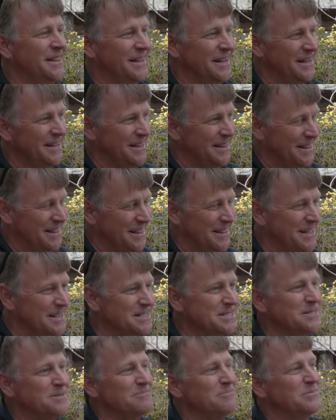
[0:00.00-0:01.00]
it,
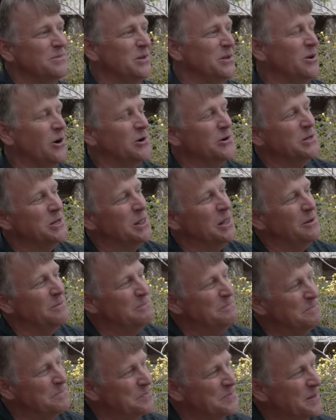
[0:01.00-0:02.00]
this garden
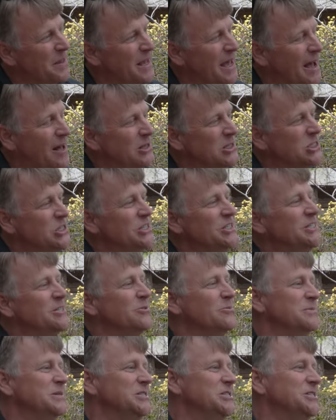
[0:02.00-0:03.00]
club gal, she
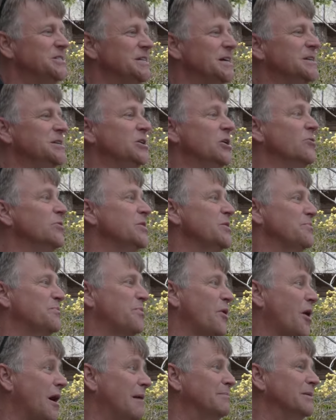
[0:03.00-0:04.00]
told me, she said, You know what the
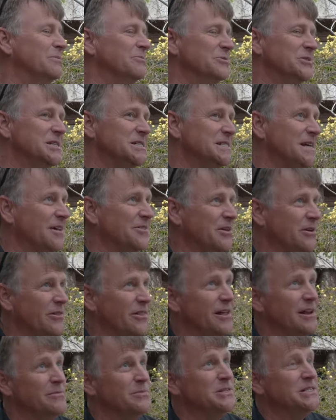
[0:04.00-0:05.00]
problem with the South
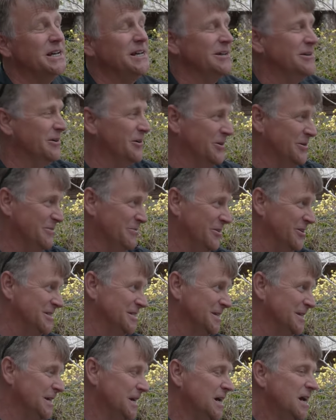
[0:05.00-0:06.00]
Carolina Botanic Garden
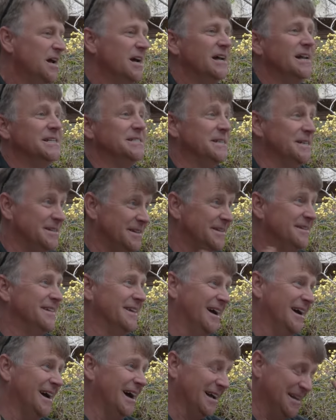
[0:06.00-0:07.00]
was? And I said,
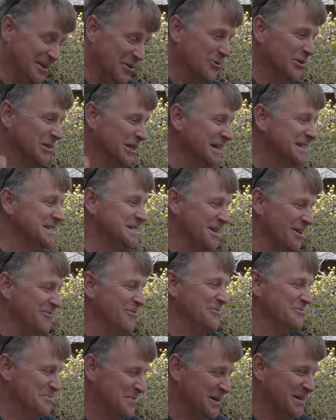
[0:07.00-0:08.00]
I know a list of
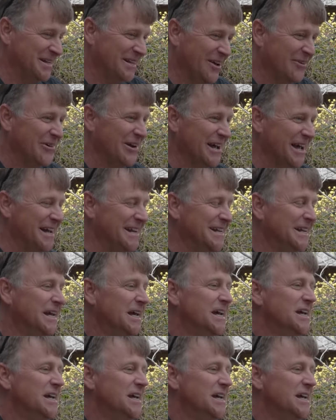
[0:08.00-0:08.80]
them, but go ahead.